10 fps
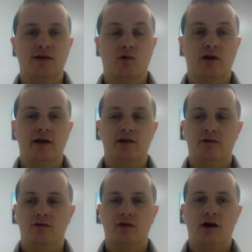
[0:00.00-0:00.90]
that we're
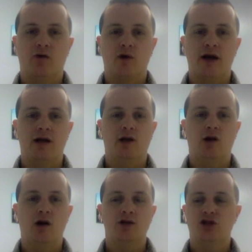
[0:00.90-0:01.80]
getting ready to
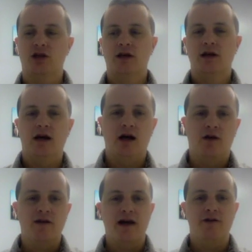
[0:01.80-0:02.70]
launch,
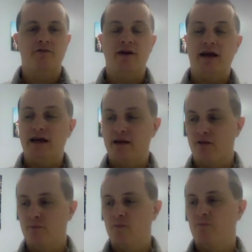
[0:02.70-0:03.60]
kind of a
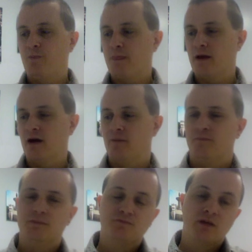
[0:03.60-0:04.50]

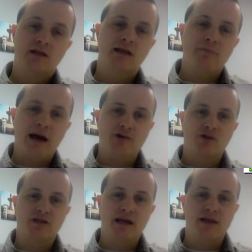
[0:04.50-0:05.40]
St.
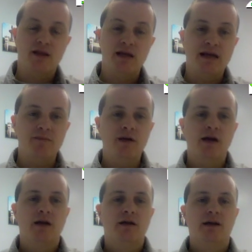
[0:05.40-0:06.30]
Patrick's Day theme.
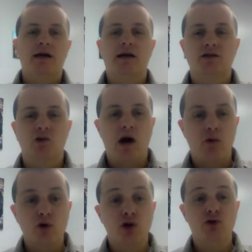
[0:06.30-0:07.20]
So I
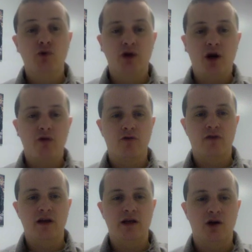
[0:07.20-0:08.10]
will do another
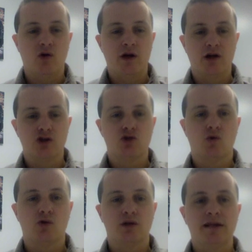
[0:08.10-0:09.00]
video here
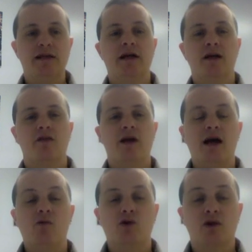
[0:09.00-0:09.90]
shortly
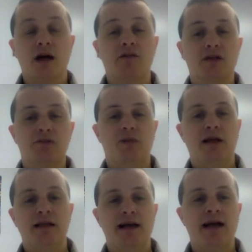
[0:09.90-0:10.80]
that will kind of
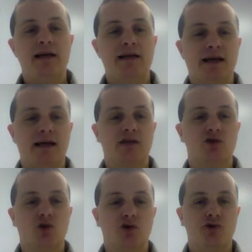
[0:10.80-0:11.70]
explain that, and
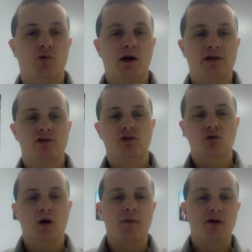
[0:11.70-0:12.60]
so you'll want
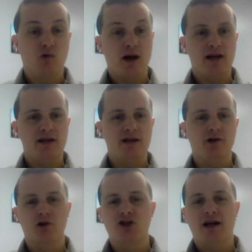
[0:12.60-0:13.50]
to be ready to
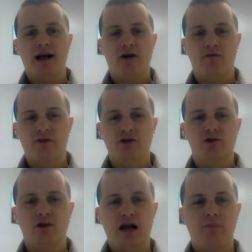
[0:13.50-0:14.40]
either check out a
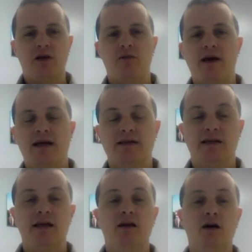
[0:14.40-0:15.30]
physical copy of the
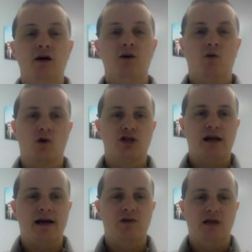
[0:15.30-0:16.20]
magazine or
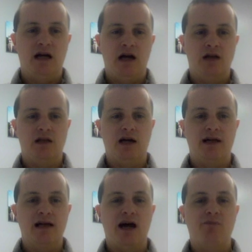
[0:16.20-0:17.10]
check out the
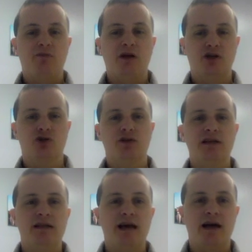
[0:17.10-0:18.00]
online copy, because you'll
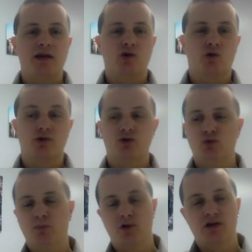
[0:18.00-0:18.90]
need that in order
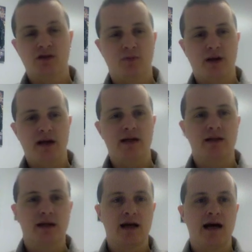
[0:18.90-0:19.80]
to participate
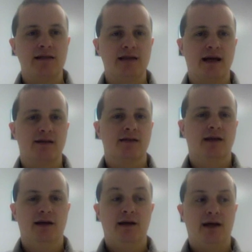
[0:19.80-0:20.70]
in the contest.
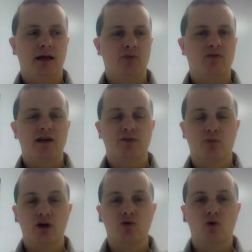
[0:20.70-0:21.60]
And we've got some
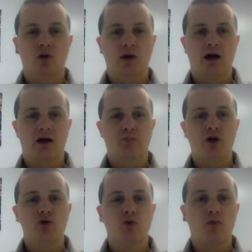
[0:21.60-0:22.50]
pretty
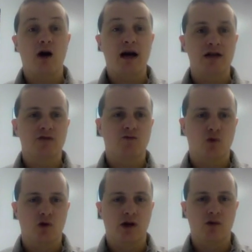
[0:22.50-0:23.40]
cool prize
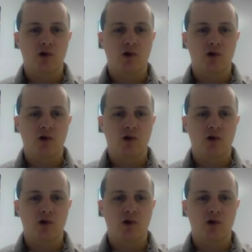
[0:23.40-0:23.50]
for the